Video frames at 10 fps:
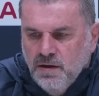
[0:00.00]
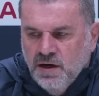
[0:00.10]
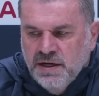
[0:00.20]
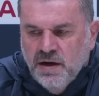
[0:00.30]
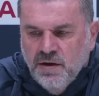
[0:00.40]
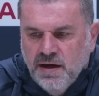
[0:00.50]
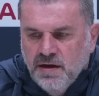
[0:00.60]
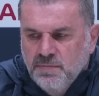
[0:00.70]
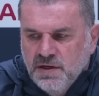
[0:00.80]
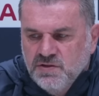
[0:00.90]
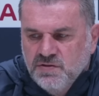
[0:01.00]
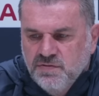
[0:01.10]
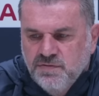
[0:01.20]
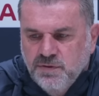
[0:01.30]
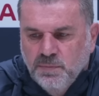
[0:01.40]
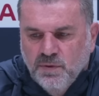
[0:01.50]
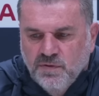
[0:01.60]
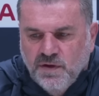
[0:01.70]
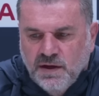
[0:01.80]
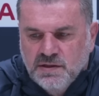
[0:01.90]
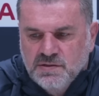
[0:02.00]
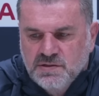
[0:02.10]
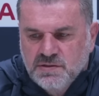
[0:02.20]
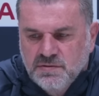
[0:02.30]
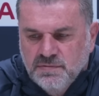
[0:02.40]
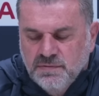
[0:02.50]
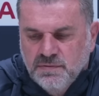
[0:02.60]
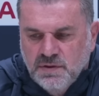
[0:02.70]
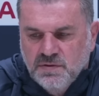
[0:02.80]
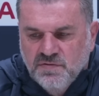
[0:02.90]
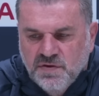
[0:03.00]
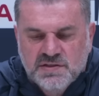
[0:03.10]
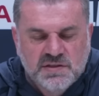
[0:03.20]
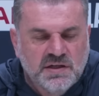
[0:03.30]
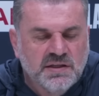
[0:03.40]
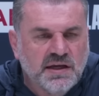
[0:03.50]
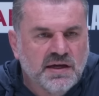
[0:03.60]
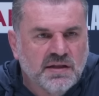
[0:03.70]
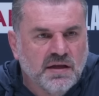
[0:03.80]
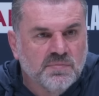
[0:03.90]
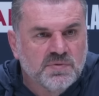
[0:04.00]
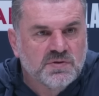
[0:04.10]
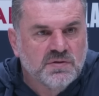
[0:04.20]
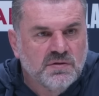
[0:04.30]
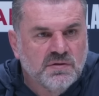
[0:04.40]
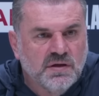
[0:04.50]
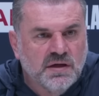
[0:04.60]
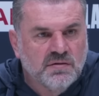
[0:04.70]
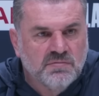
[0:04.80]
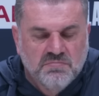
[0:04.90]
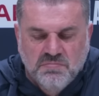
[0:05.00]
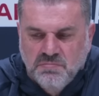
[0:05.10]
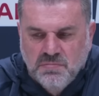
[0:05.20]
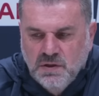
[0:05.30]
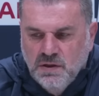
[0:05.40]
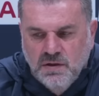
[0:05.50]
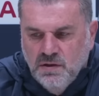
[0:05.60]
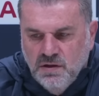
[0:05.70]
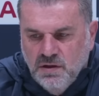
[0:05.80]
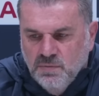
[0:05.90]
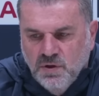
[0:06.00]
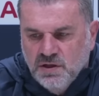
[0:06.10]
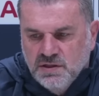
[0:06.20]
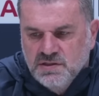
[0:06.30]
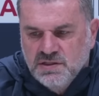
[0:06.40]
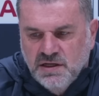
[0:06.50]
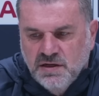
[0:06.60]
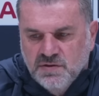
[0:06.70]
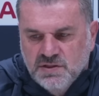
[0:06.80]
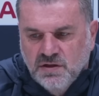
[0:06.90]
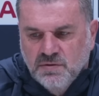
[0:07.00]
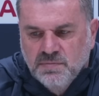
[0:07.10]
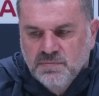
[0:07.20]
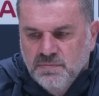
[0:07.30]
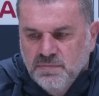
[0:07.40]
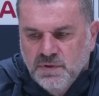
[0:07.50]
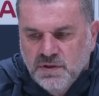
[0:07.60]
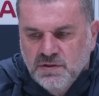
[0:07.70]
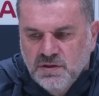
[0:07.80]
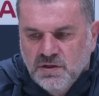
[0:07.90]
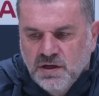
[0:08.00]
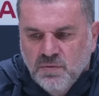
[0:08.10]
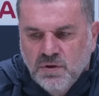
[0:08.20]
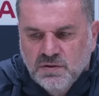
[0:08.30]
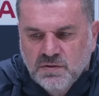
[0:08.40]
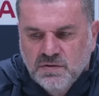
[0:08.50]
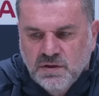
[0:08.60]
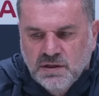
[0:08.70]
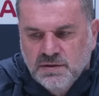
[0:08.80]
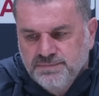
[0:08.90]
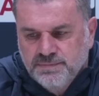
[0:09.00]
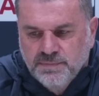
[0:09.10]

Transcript: I know how much football fans are invested in their clubs, and I'm not going to sit here and tell them that you know what, uh,